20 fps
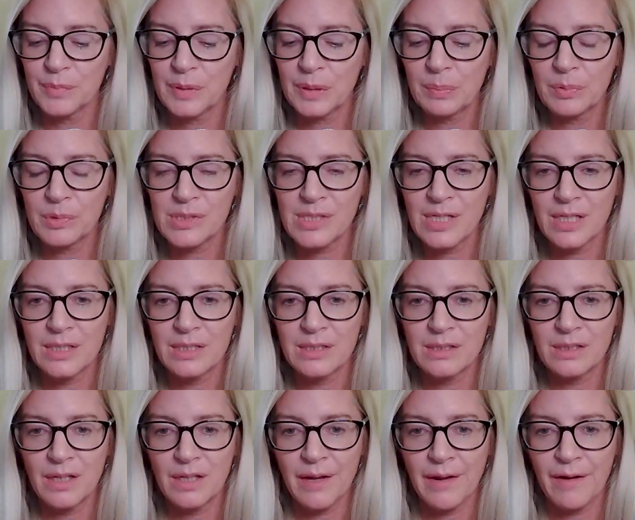people tend
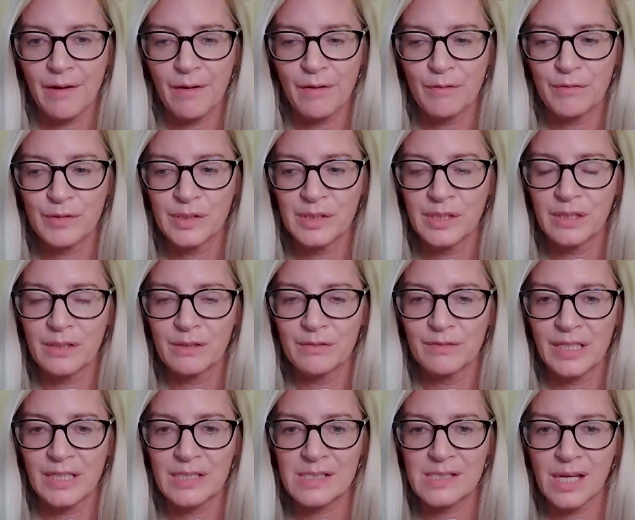to have a lot of
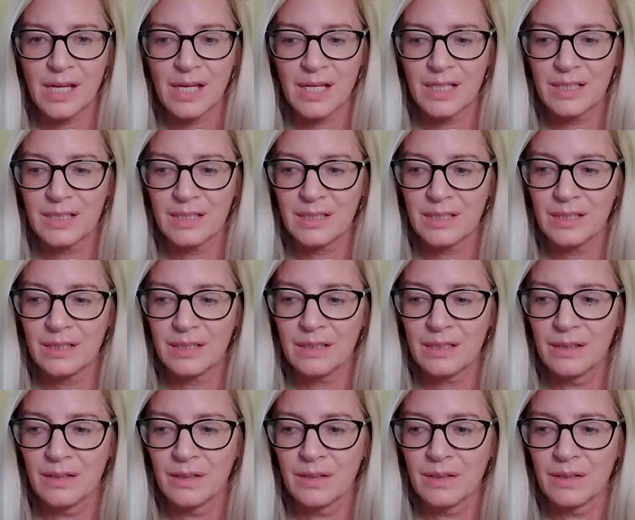anxiety,